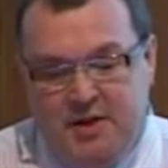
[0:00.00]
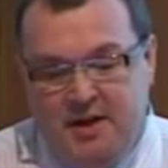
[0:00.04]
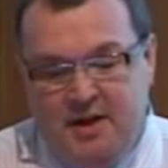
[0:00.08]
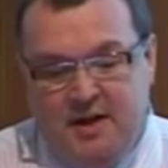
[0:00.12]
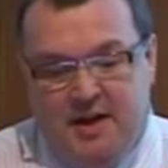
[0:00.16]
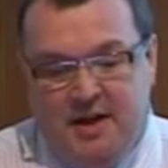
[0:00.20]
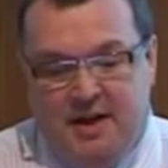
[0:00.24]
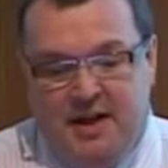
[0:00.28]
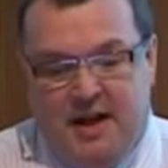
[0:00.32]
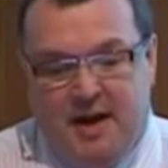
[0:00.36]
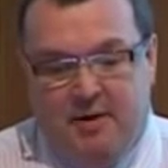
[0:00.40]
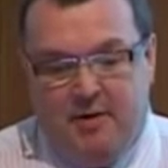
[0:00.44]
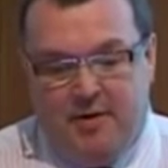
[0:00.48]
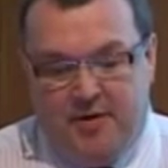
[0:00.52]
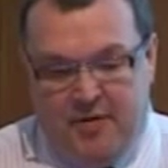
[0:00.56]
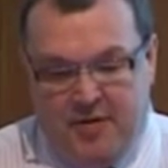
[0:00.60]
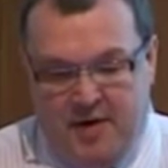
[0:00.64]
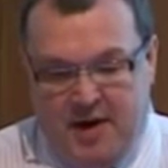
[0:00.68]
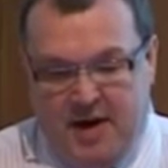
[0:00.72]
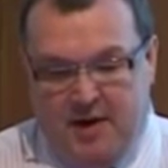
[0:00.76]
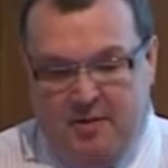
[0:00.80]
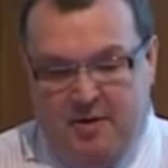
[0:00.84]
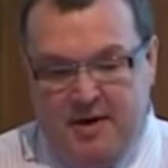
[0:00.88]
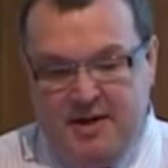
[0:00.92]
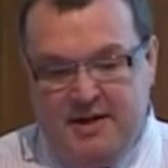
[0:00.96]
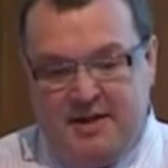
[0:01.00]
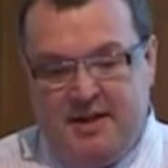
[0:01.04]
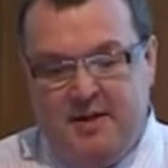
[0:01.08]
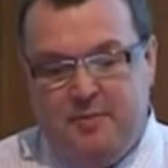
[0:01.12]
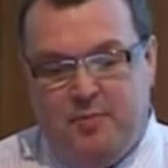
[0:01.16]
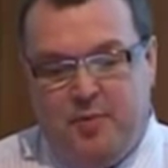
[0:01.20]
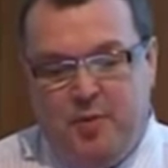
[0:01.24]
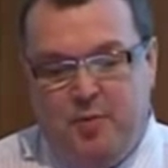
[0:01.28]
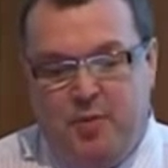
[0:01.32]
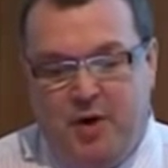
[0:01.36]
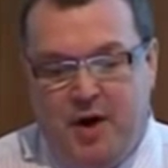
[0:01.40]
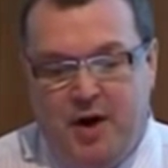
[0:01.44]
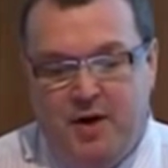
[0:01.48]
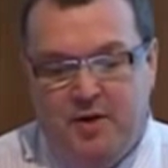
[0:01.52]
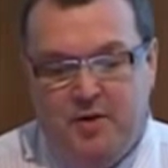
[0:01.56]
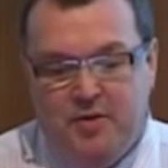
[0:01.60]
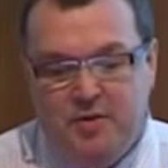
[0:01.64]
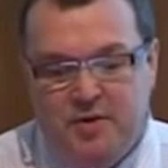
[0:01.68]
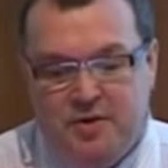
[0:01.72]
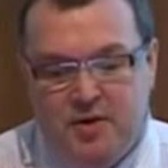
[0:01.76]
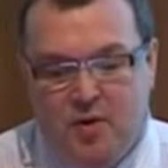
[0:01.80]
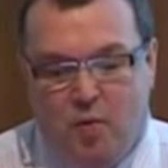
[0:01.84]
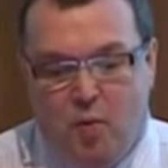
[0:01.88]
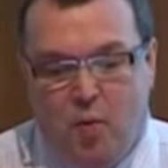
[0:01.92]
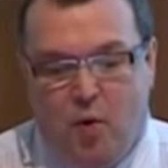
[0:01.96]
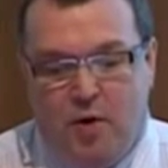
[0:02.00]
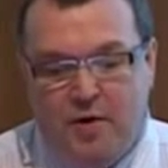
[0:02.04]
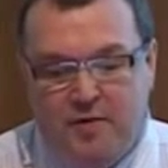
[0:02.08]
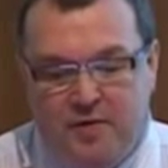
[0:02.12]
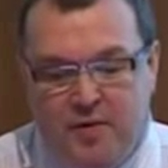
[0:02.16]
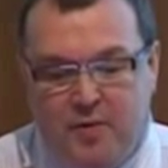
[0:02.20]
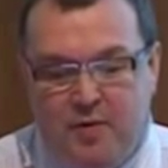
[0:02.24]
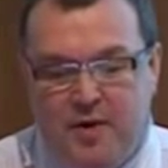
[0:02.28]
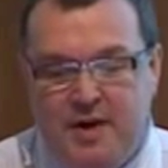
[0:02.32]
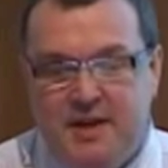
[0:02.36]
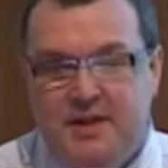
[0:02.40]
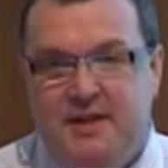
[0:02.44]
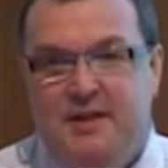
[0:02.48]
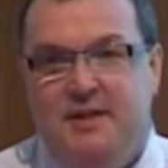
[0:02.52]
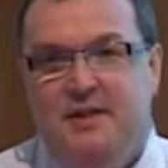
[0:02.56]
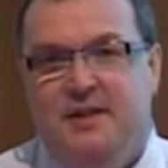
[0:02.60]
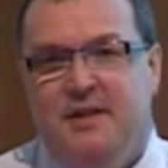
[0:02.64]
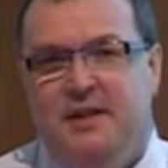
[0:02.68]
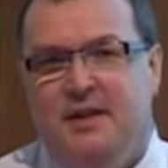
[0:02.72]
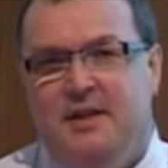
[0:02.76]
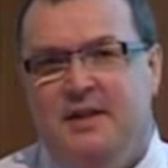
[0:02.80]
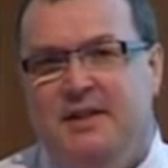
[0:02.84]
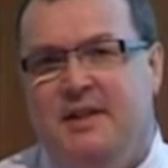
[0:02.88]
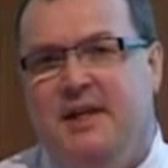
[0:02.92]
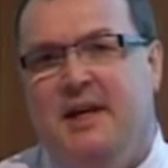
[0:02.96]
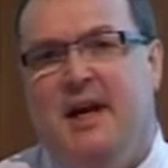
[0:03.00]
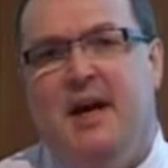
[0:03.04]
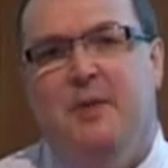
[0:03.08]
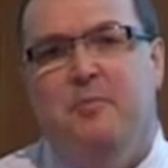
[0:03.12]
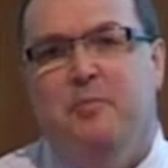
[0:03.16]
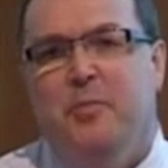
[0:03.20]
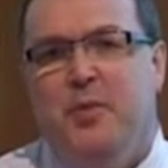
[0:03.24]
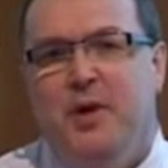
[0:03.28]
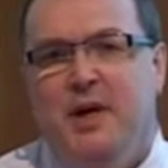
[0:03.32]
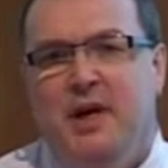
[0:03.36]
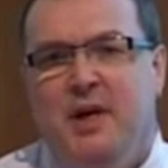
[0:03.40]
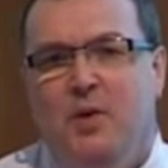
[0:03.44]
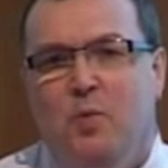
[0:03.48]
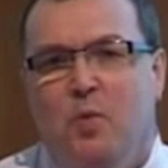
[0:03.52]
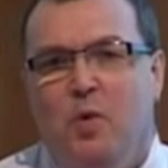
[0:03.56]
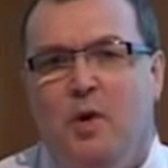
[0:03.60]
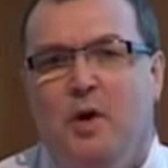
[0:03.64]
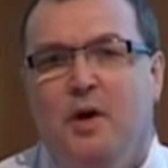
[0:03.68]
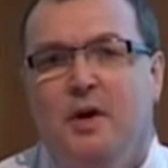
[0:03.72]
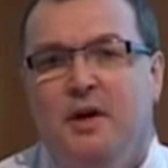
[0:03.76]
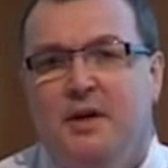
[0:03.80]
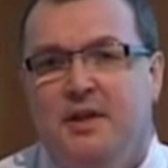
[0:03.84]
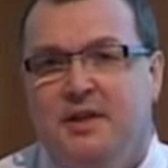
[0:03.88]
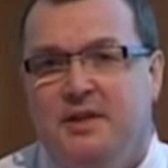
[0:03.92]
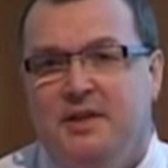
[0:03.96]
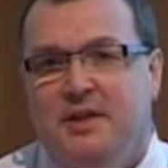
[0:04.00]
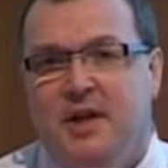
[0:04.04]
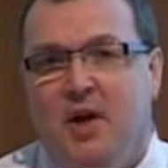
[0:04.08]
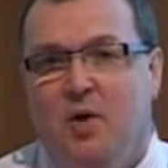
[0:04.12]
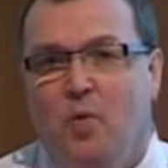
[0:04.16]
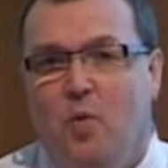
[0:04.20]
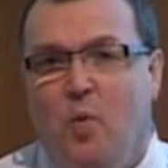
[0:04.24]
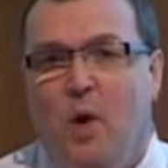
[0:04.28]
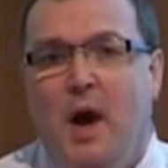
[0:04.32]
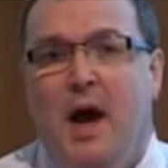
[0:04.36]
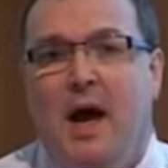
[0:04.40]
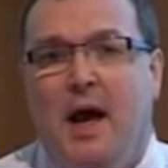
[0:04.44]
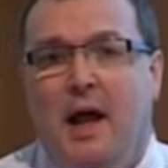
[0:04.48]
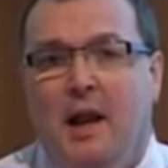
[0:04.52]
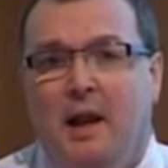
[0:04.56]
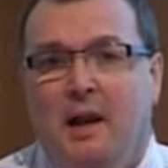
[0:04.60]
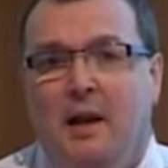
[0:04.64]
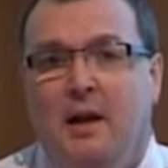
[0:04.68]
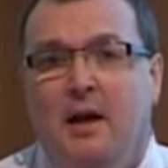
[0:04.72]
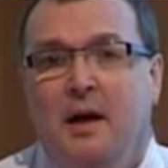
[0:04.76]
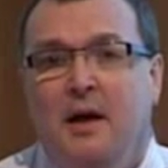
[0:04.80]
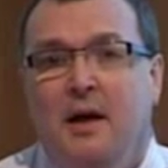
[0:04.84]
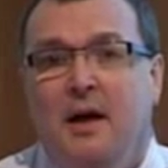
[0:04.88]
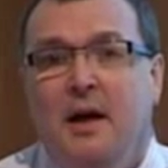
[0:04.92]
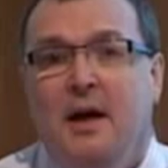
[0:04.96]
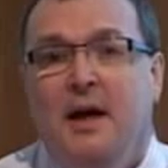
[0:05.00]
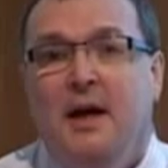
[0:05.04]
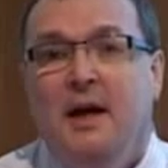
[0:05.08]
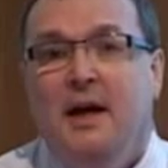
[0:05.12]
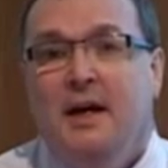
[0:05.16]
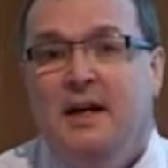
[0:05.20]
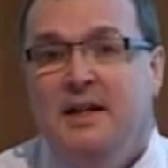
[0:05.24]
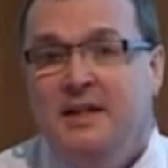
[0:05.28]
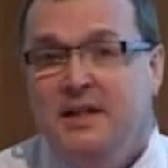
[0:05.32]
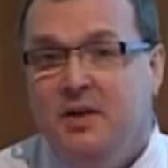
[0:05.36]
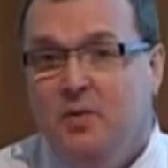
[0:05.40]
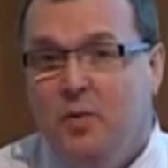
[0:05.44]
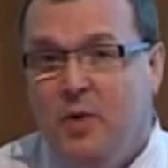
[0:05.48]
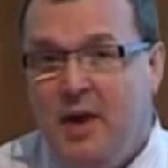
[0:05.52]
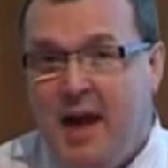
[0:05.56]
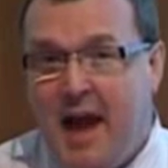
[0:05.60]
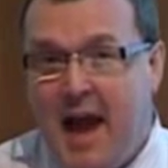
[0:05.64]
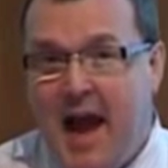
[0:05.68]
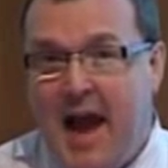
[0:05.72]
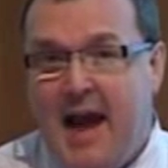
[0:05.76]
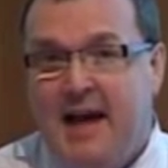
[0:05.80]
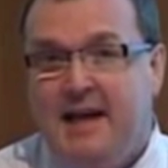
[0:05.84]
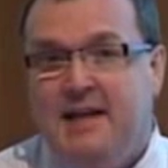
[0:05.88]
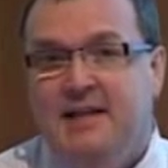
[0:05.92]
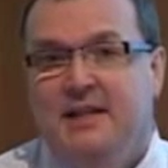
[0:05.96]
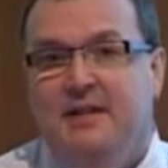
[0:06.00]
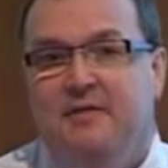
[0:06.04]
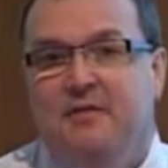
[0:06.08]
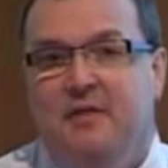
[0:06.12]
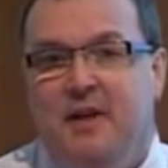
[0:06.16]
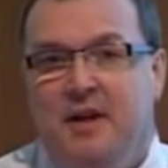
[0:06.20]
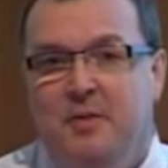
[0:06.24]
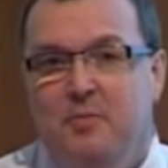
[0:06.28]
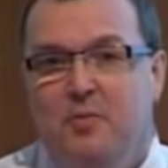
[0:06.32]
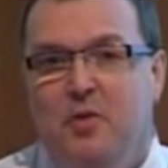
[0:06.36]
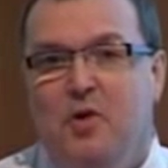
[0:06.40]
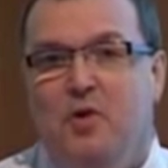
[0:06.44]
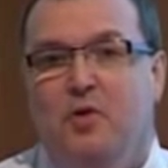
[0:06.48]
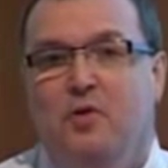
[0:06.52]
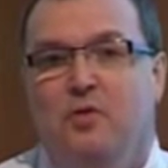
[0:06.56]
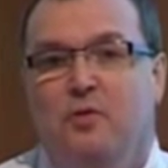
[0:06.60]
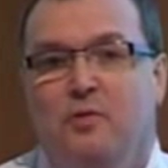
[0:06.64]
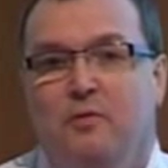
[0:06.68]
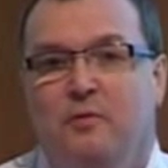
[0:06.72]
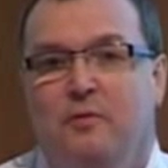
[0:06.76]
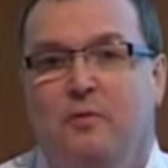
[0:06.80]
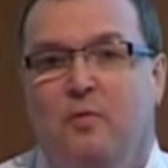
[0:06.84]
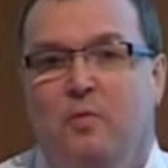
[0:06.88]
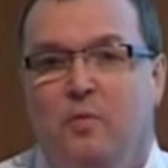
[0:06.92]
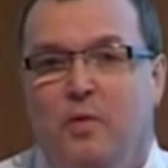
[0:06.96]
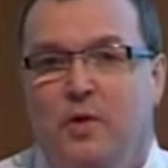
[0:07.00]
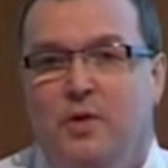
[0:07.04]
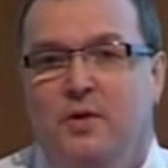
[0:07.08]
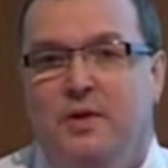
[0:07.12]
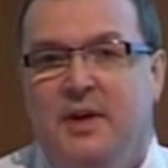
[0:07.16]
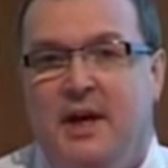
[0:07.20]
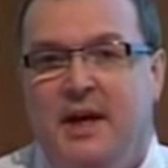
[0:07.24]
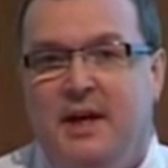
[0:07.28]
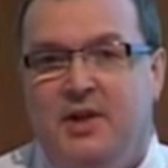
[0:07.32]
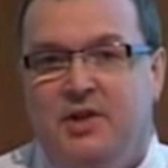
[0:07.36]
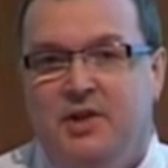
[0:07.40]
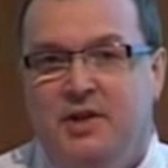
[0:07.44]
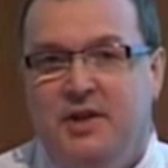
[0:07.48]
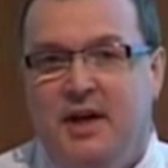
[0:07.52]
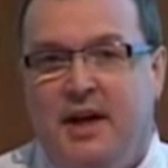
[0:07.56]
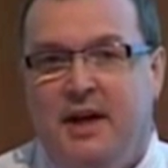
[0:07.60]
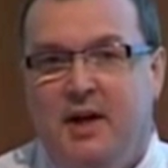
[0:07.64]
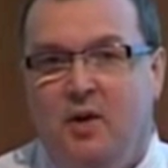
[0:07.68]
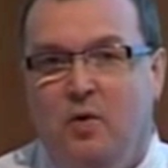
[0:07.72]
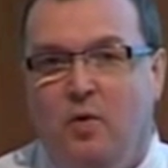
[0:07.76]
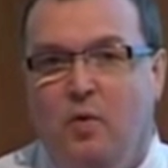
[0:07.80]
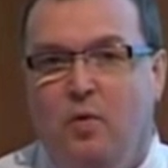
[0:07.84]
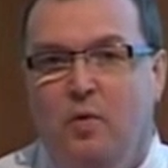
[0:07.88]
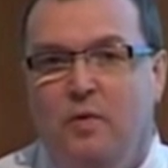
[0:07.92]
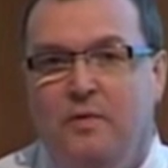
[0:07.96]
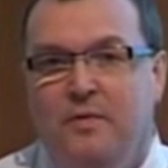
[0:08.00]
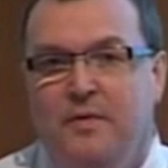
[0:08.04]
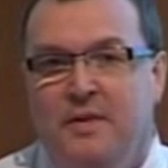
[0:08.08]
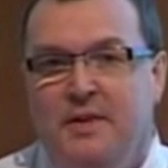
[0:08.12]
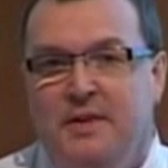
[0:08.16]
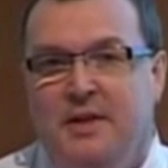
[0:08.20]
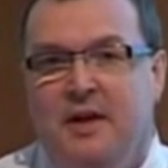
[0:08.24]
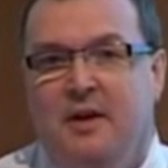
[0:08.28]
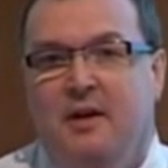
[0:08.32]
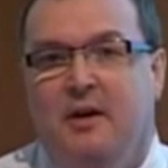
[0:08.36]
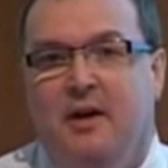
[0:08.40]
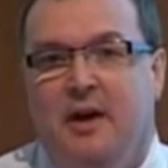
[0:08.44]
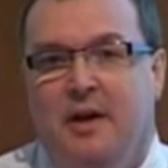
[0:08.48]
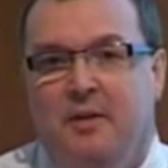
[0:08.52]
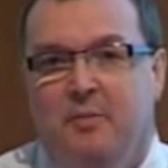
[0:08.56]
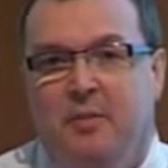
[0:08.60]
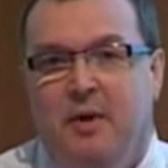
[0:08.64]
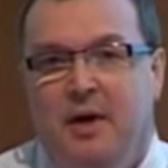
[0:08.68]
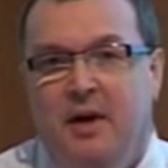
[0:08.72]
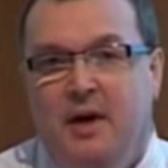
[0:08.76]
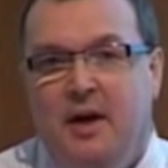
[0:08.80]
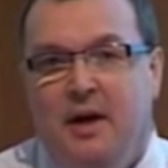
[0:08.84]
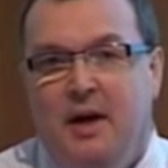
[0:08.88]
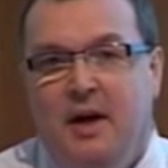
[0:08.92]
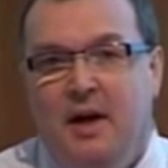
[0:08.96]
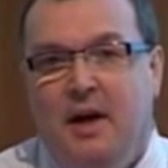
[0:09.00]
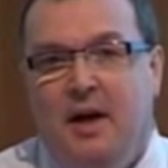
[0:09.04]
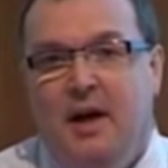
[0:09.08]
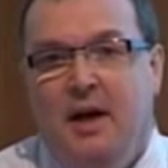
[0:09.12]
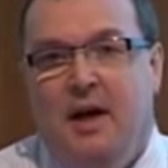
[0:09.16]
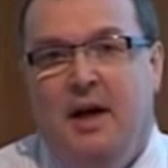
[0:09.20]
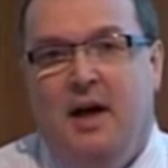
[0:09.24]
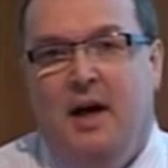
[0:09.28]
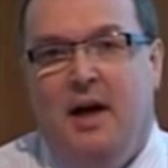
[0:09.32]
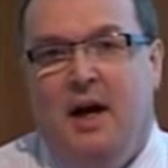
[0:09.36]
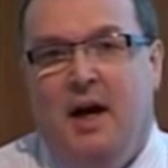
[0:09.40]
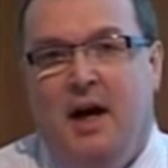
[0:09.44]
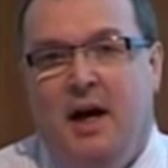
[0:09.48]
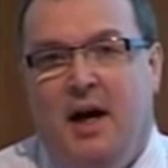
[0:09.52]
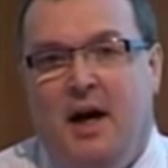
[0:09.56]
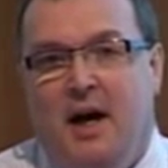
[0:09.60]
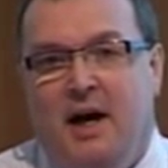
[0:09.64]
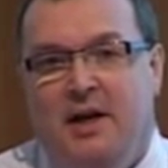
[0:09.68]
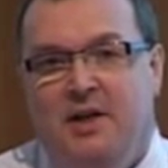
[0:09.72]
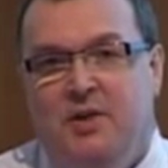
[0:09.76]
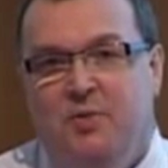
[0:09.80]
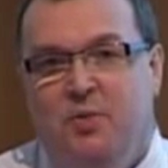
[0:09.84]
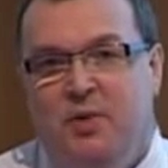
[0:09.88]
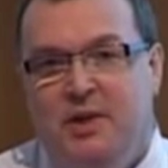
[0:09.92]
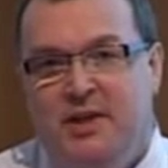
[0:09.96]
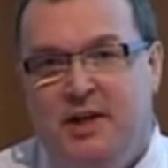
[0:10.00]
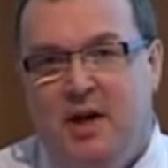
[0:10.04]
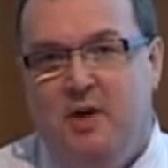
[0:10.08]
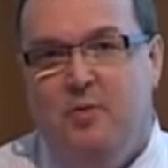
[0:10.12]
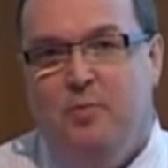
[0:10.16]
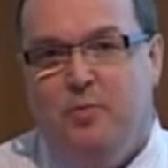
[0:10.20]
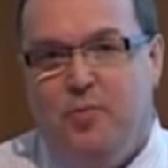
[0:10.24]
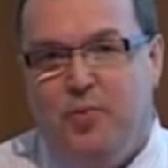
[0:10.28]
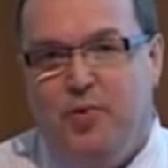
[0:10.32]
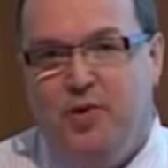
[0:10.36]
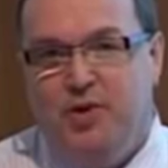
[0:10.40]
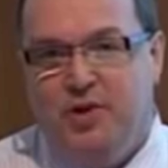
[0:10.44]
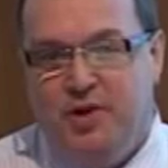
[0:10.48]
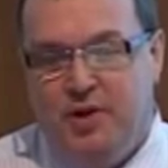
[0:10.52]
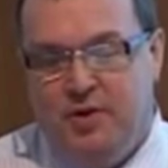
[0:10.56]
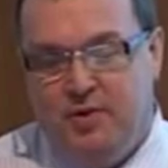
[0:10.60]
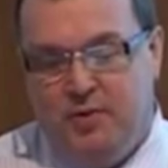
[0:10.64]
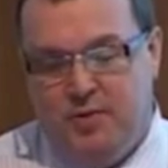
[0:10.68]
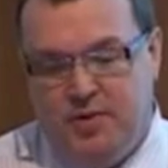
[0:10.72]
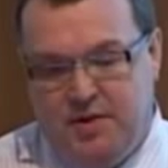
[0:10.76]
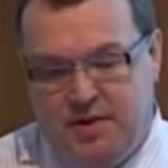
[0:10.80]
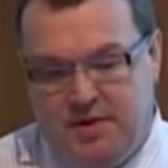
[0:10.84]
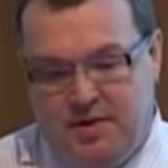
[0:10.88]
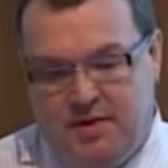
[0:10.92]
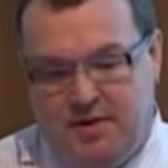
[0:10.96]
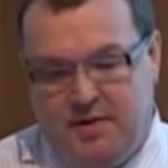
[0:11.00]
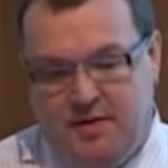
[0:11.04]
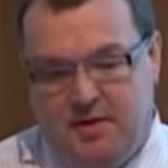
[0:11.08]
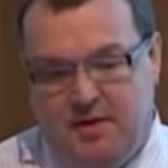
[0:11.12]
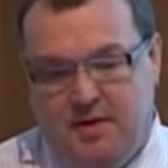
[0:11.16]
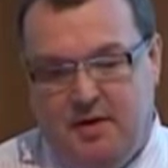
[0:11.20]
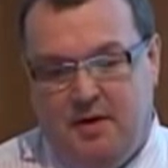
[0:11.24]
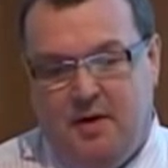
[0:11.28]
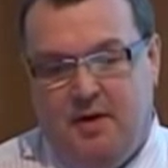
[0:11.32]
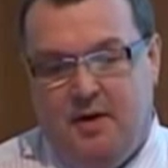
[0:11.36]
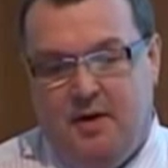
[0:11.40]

Certainly there are theories that propose that one of the reasons that TMP works so well is that we actively move wound exudate all of the time, and we don't produce